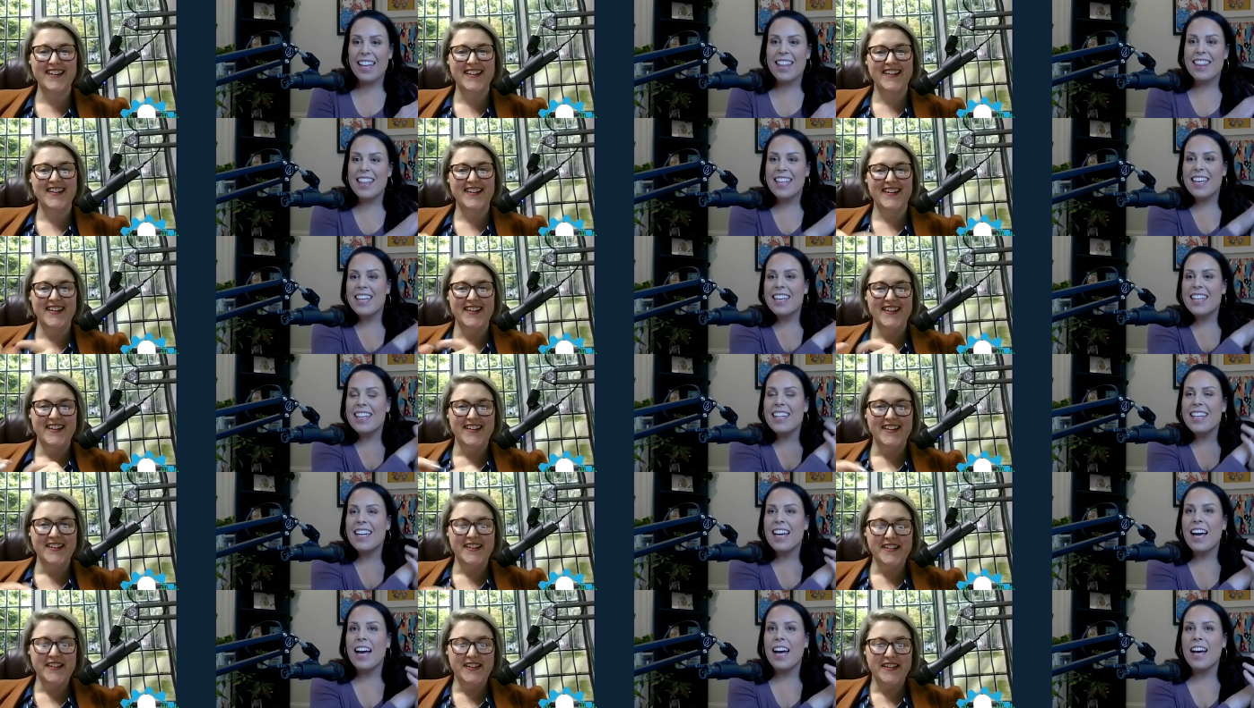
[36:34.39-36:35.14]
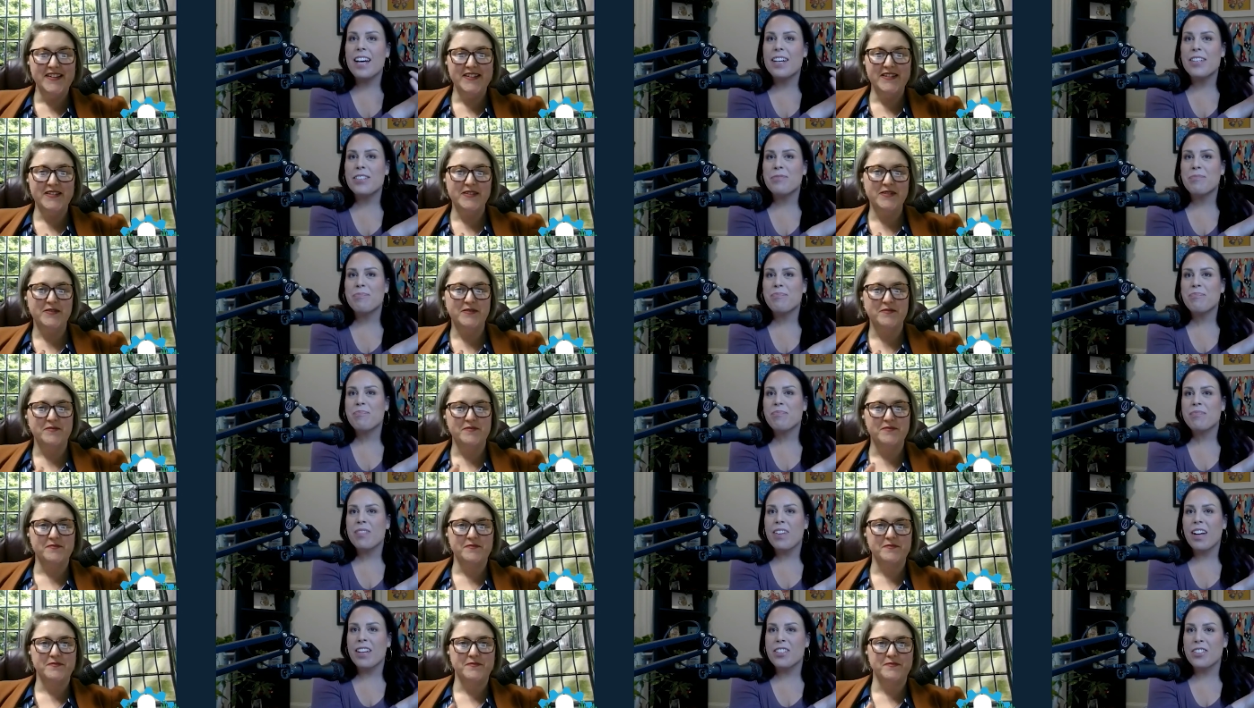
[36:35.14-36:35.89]
Speaker 1: and then um,
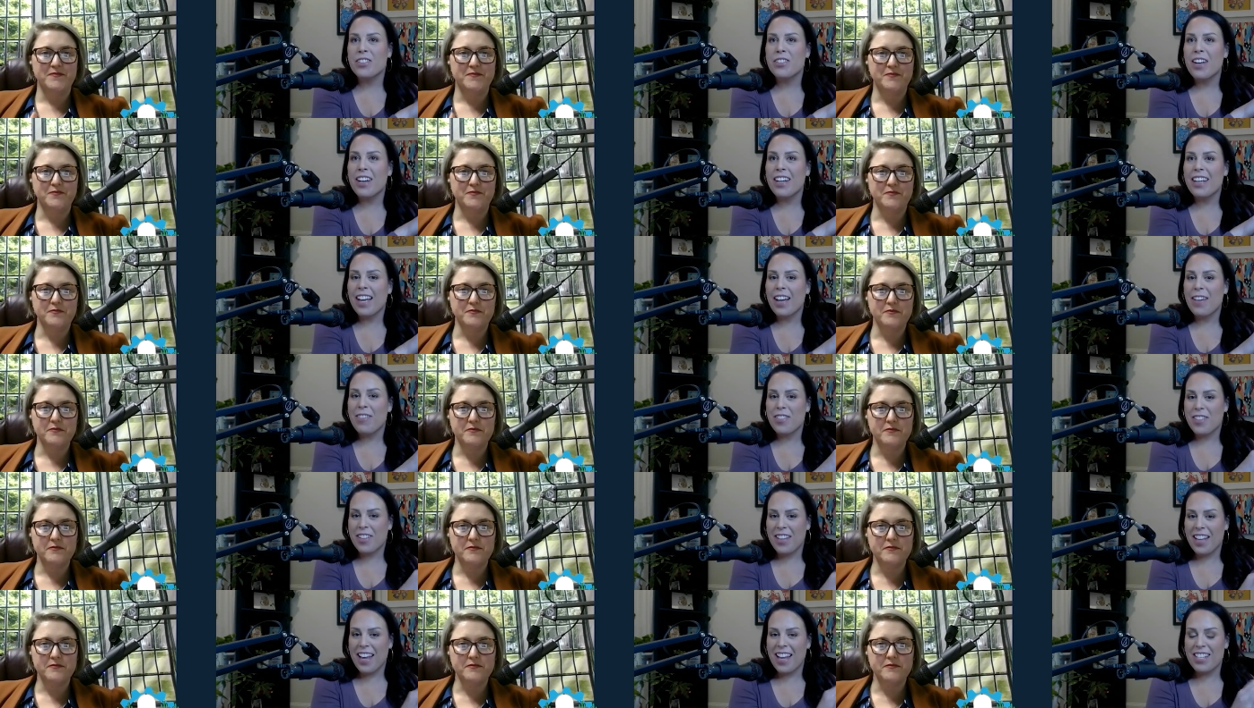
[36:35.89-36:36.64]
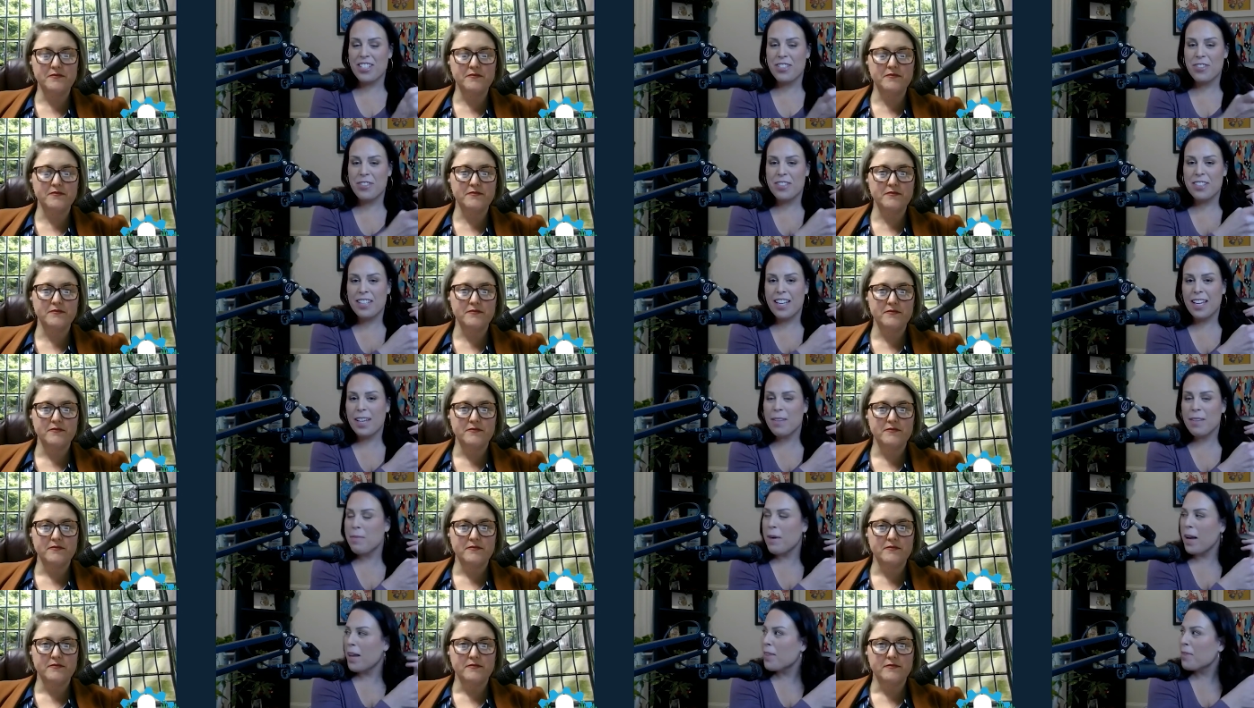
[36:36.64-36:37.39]
not too long after that, she was
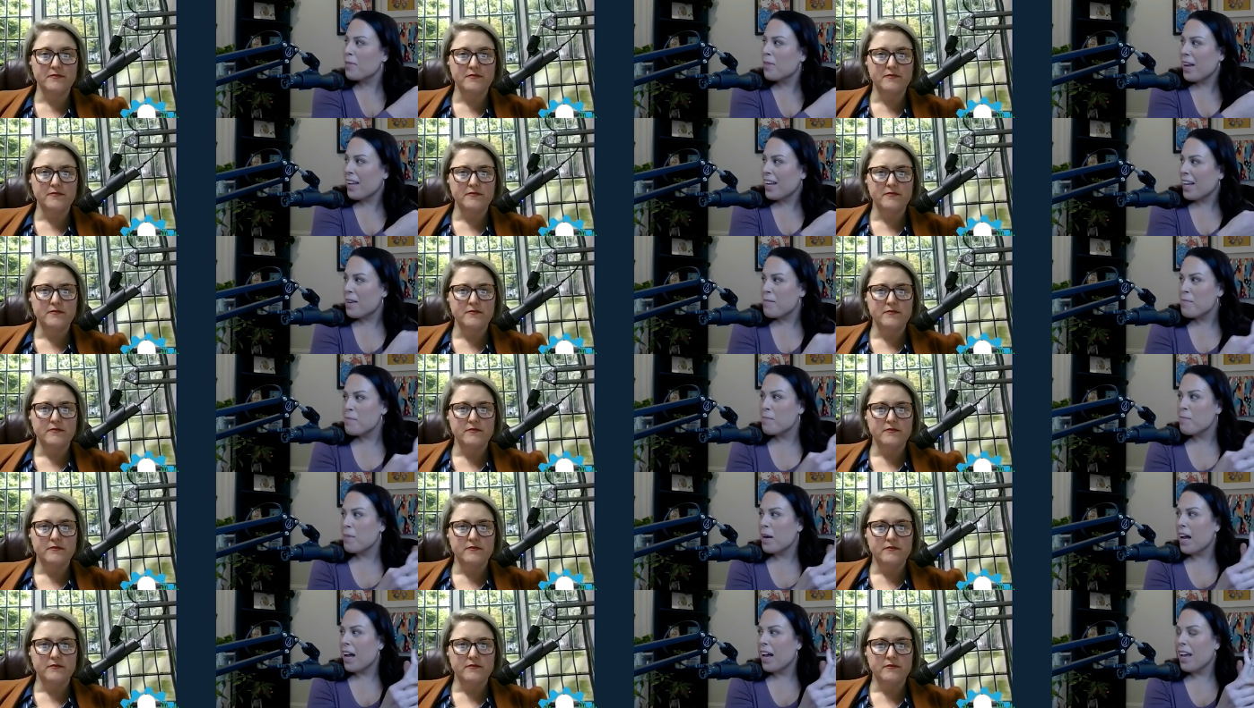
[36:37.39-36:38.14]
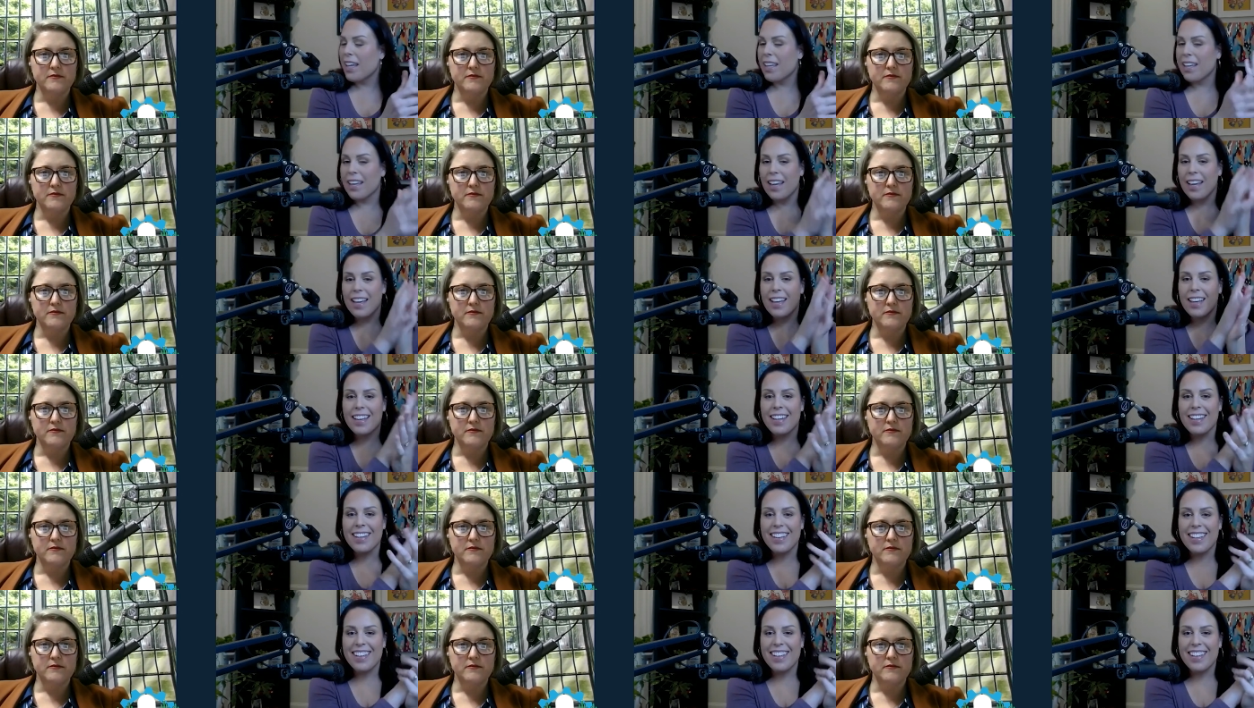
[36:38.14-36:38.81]
like, "By the way, I'm buying a